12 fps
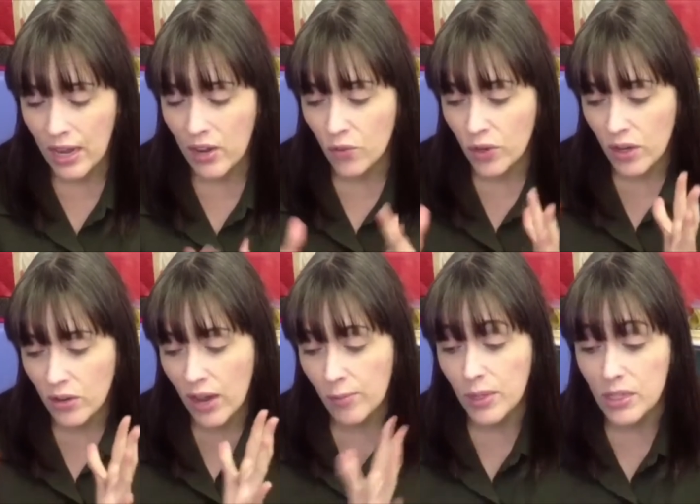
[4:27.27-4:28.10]
And if we
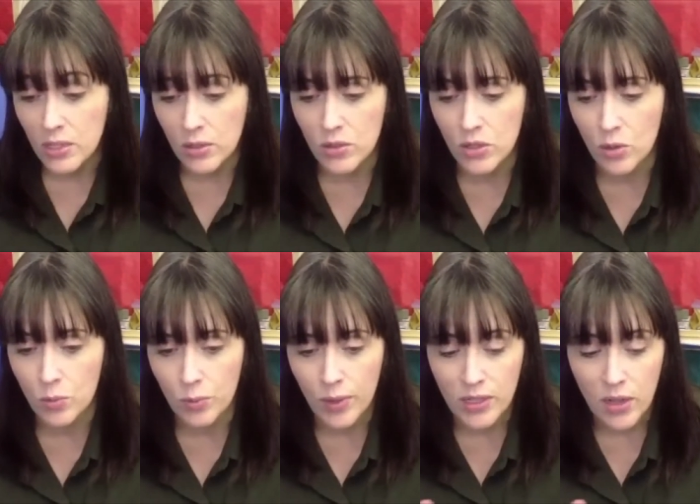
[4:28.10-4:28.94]
don't have miso
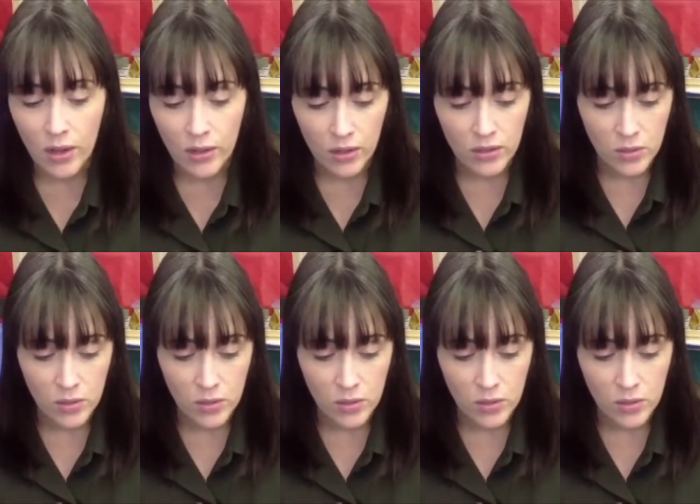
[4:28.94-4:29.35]
soup, my daughter